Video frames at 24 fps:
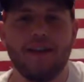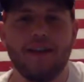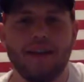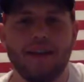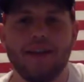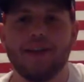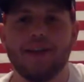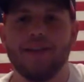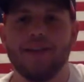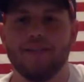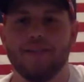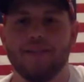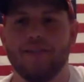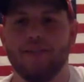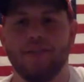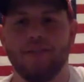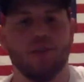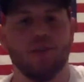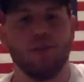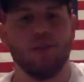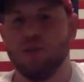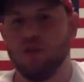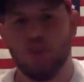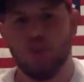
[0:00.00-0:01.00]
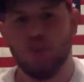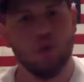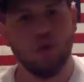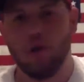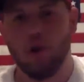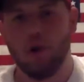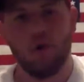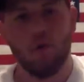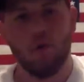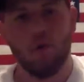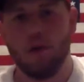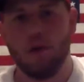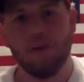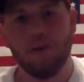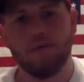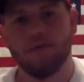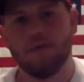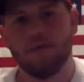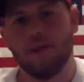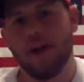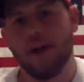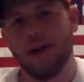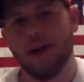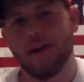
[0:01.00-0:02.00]
you don't want
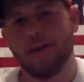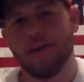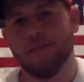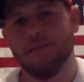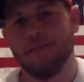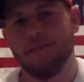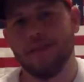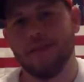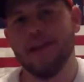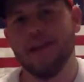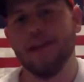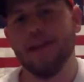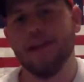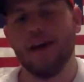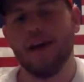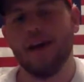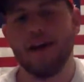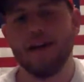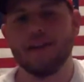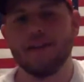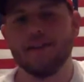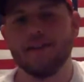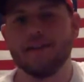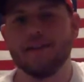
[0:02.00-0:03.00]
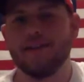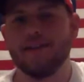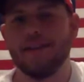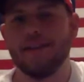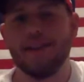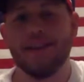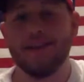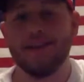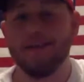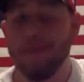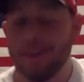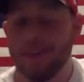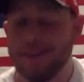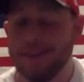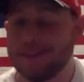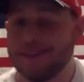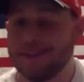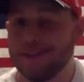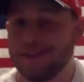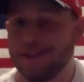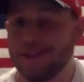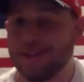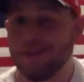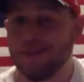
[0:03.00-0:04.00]
Frank to meet, honestly. He's
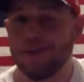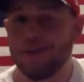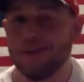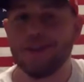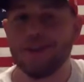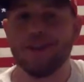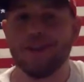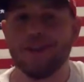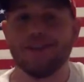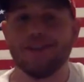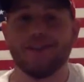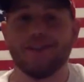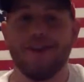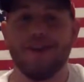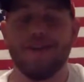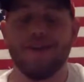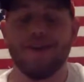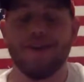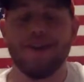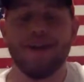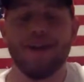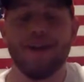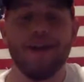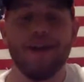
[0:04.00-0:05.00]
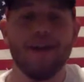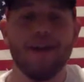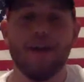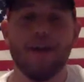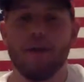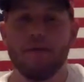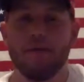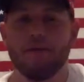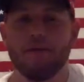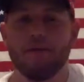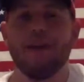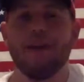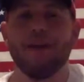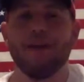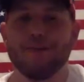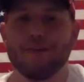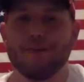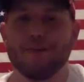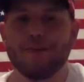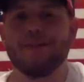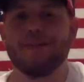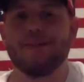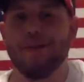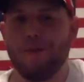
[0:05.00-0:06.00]
still a rookie, so, I mean, Frank could
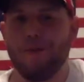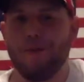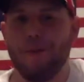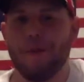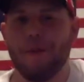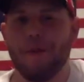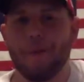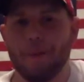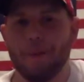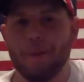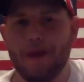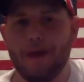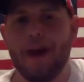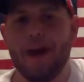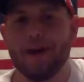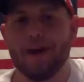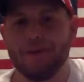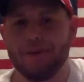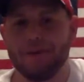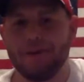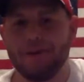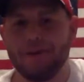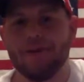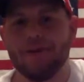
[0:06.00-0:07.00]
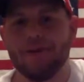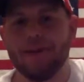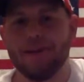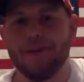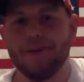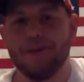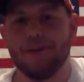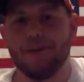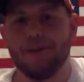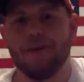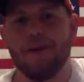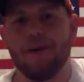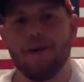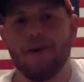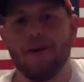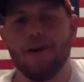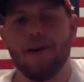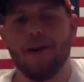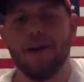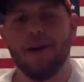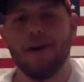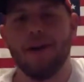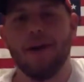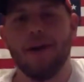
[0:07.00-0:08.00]
still win the battle. Don't get me wrong.
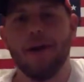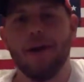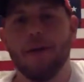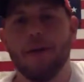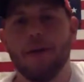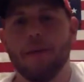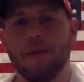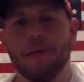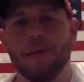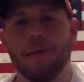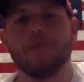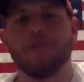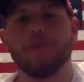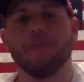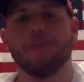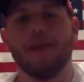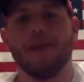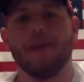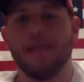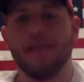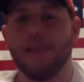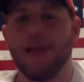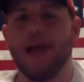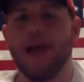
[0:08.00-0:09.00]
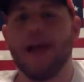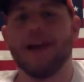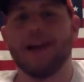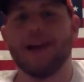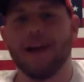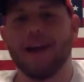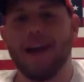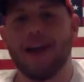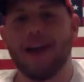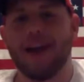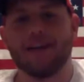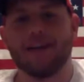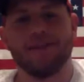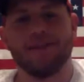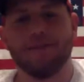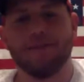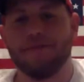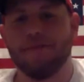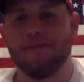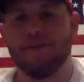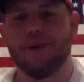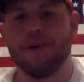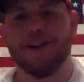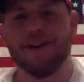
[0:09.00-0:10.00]
But there's going to be a lot of guys on
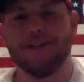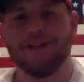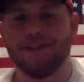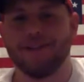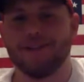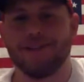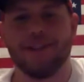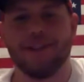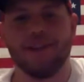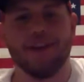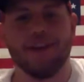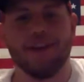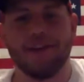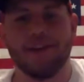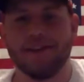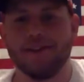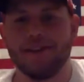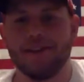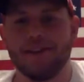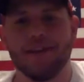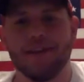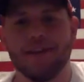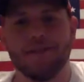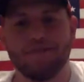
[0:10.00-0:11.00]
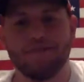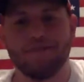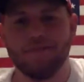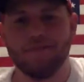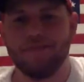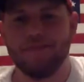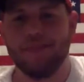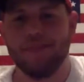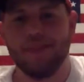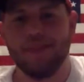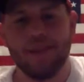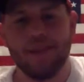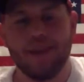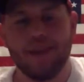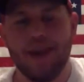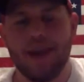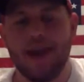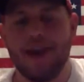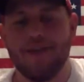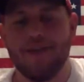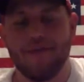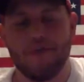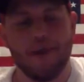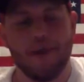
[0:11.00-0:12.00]
Frank, just like you said.
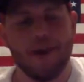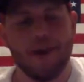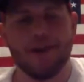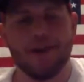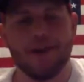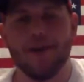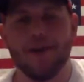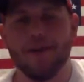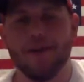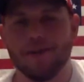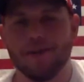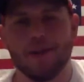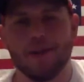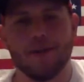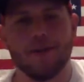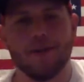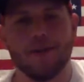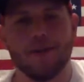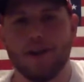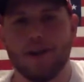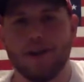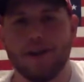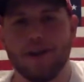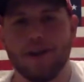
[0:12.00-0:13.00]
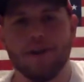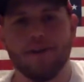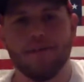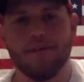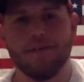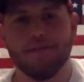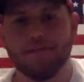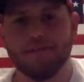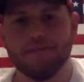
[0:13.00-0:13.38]
Everybody knows they're running it.